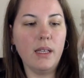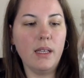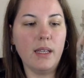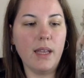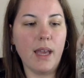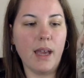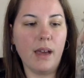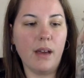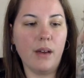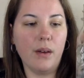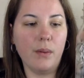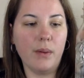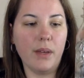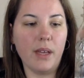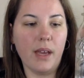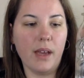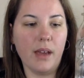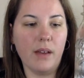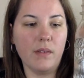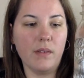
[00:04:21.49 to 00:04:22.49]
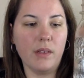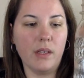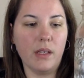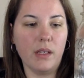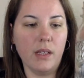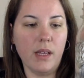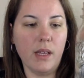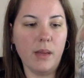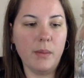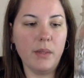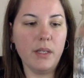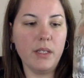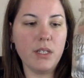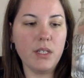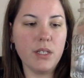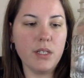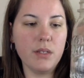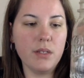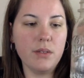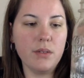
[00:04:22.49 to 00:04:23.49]
now we have the lemon
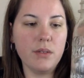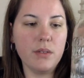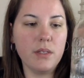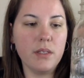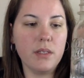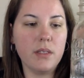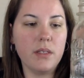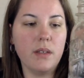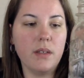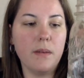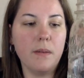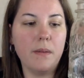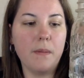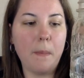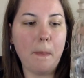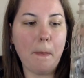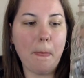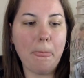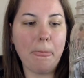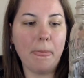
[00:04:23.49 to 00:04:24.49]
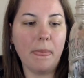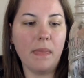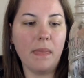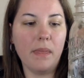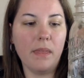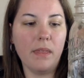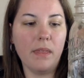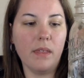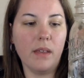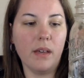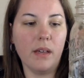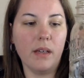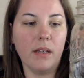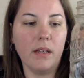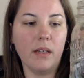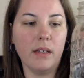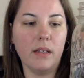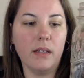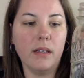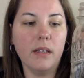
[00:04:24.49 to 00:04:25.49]
juice
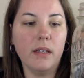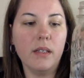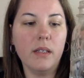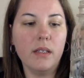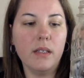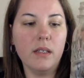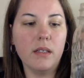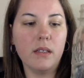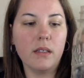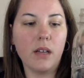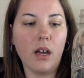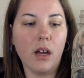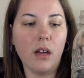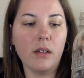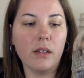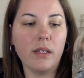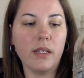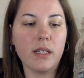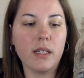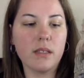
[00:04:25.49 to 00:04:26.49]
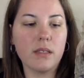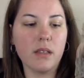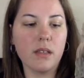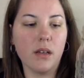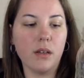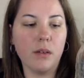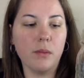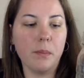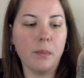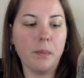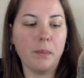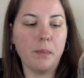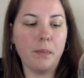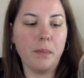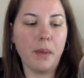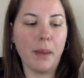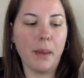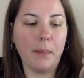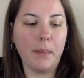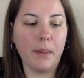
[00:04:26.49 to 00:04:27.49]
the garlic, salt,
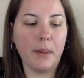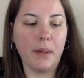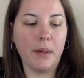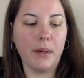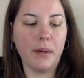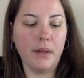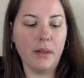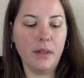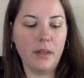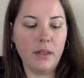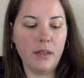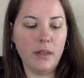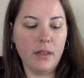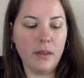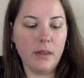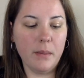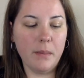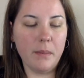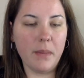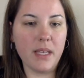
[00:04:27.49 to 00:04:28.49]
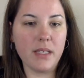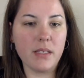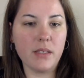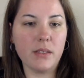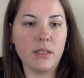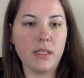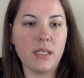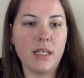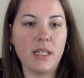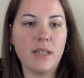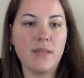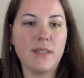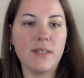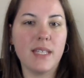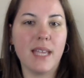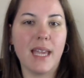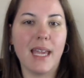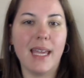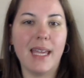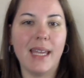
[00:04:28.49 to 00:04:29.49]
pepper, basil leaves,
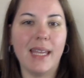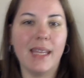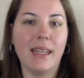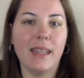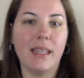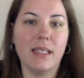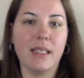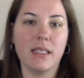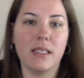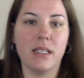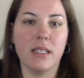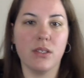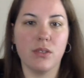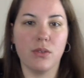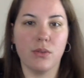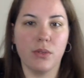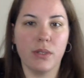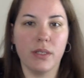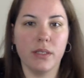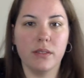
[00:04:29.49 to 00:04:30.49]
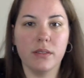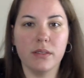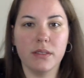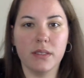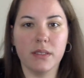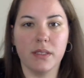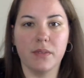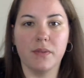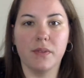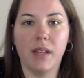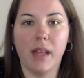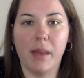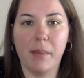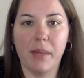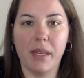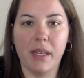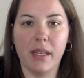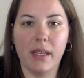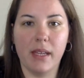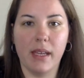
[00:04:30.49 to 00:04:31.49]
and the essential oils of
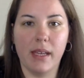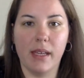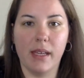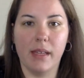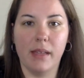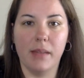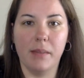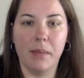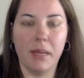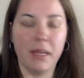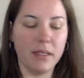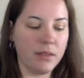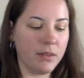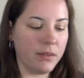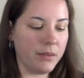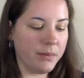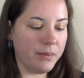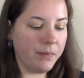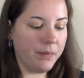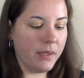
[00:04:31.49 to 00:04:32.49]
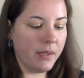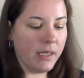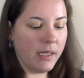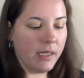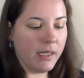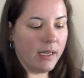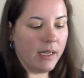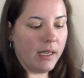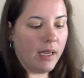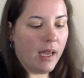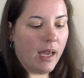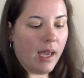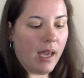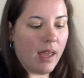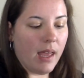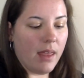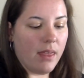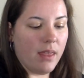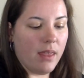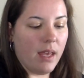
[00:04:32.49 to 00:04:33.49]
lemon and basil.
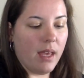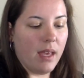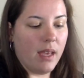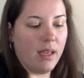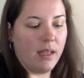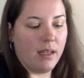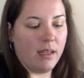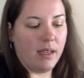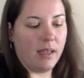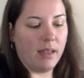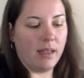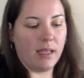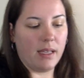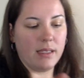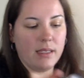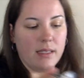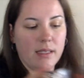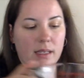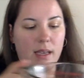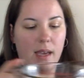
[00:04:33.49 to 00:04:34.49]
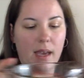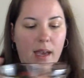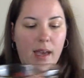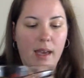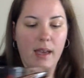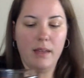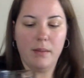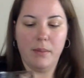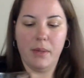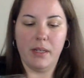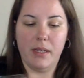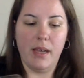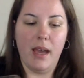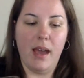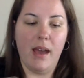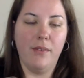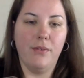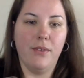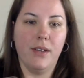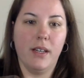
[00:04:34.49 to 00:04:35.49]
And then I like to add about a
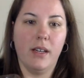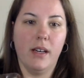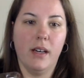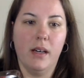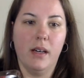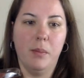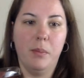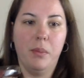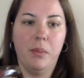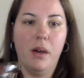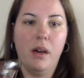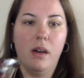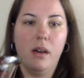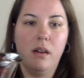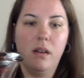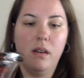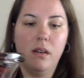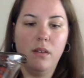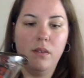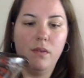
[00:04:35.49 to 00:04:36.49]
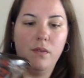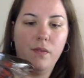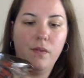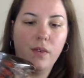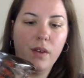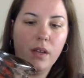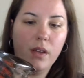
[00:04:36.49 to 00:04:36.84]
half a cup of